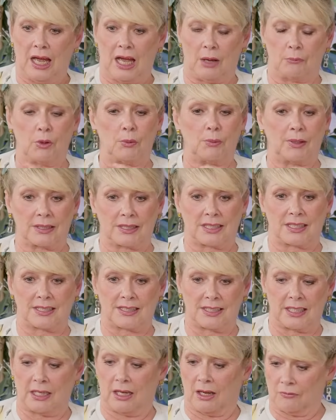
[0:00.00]
And we went to
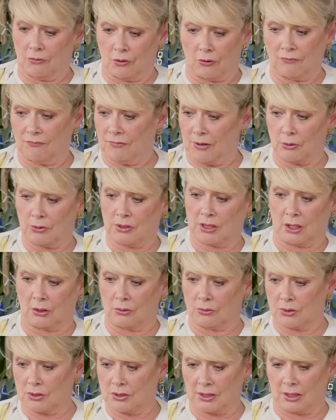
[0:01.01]
see her. I've got
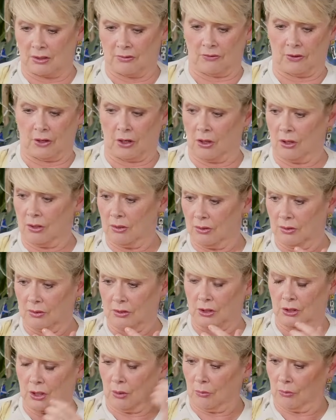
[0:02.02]
photos of her,
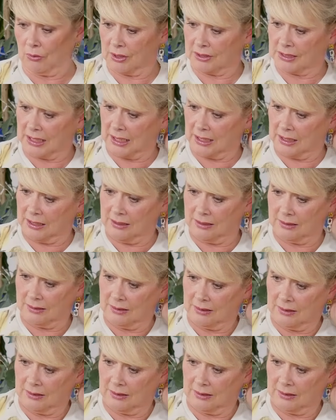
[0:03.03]
you know, on the day